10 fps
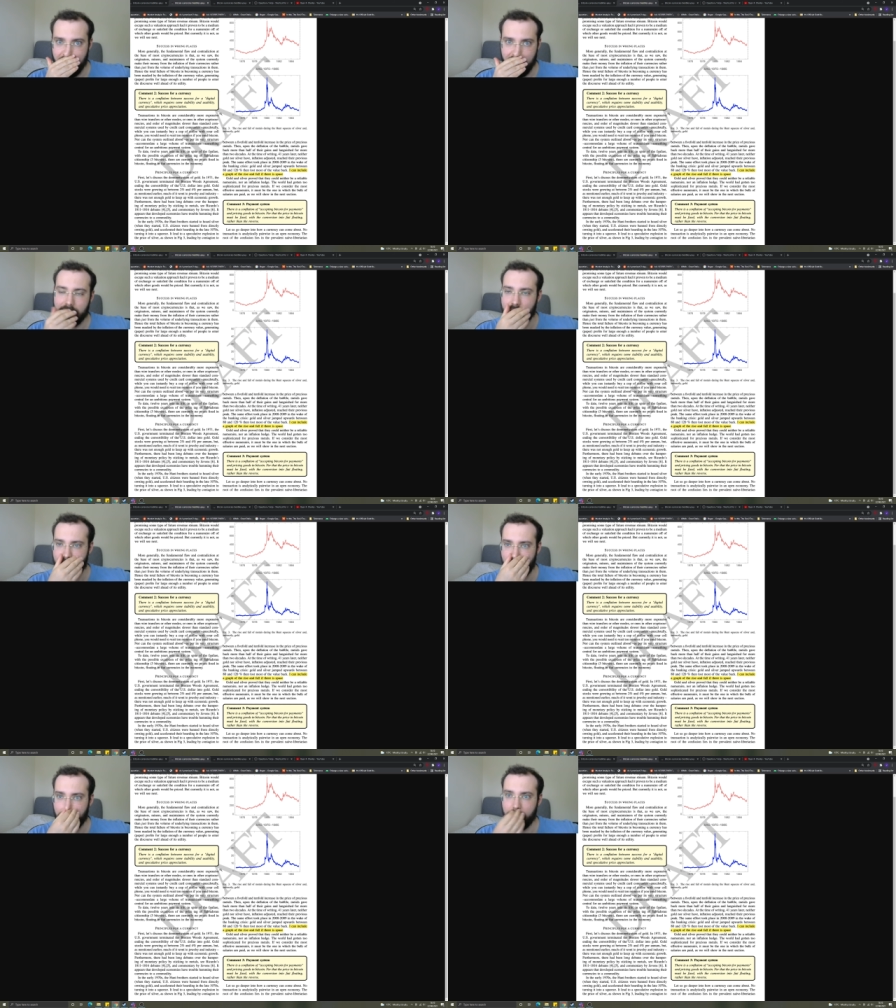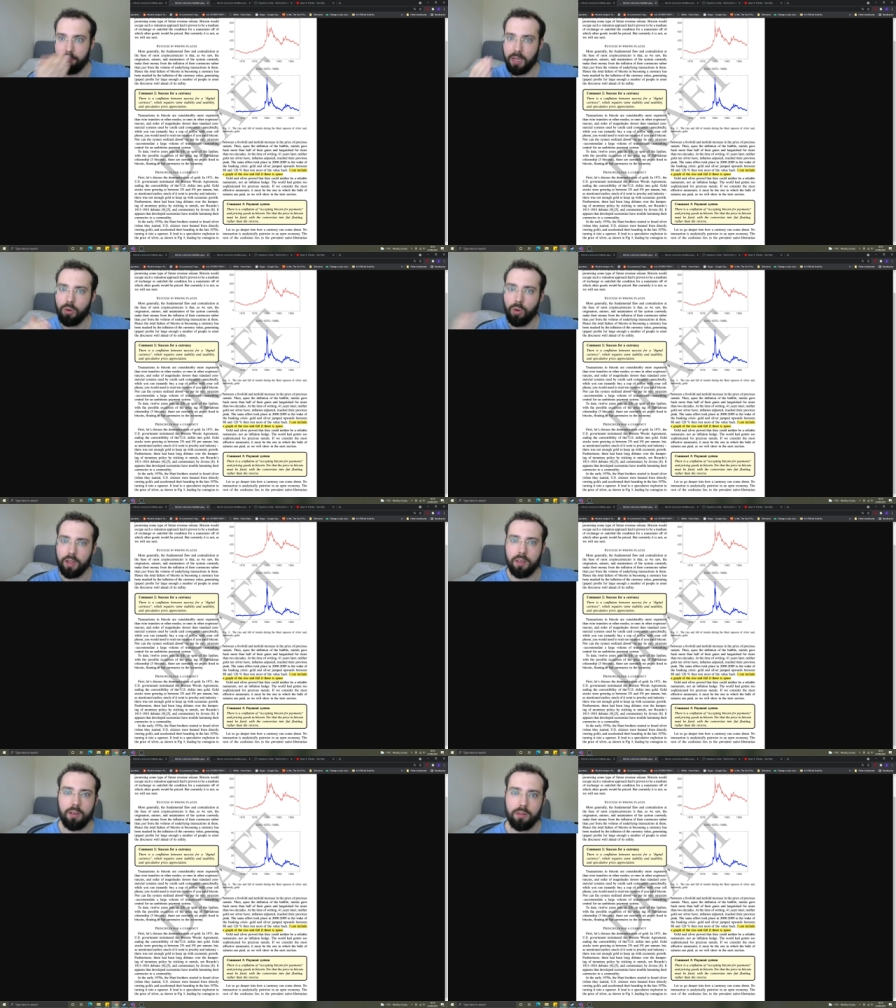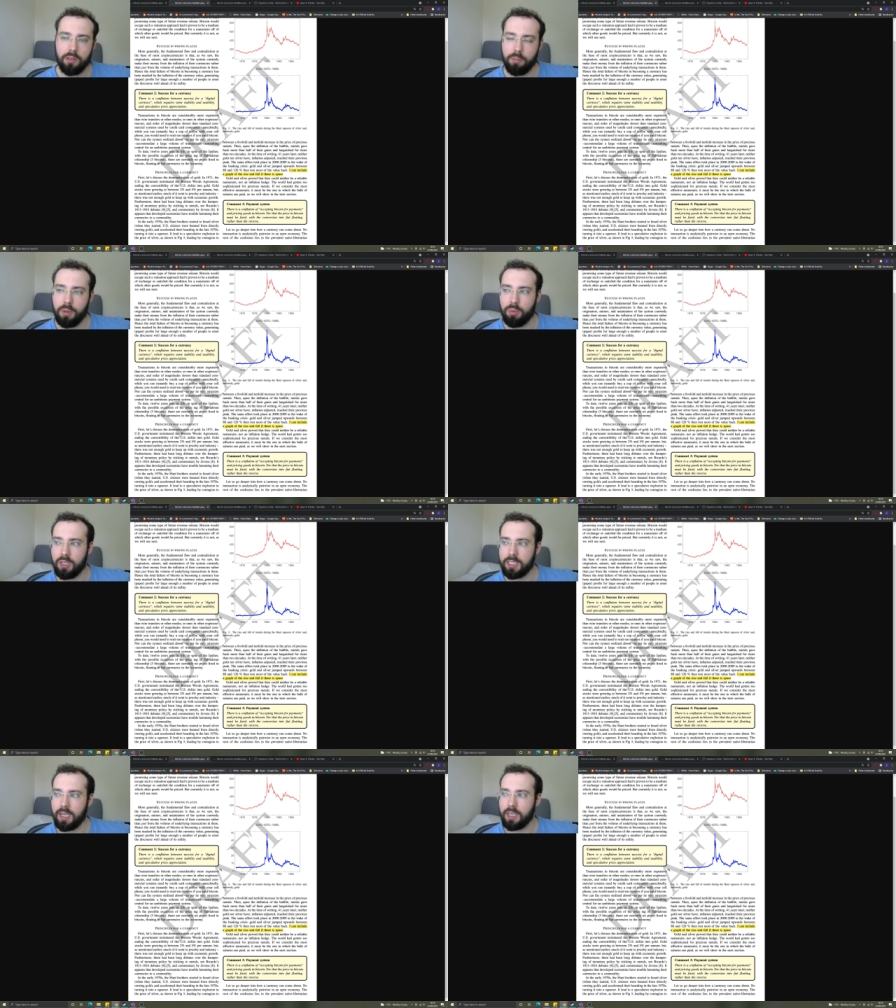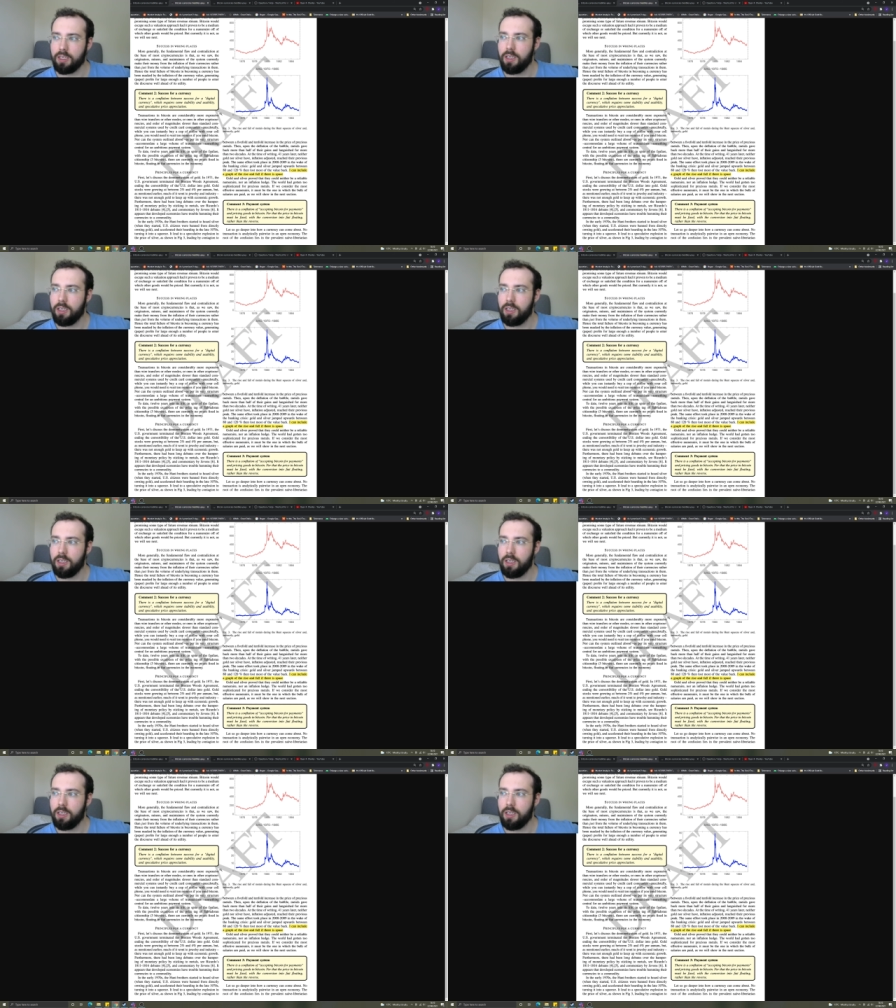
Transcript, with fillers: It's actually not the Bitcoin that, that people are selling.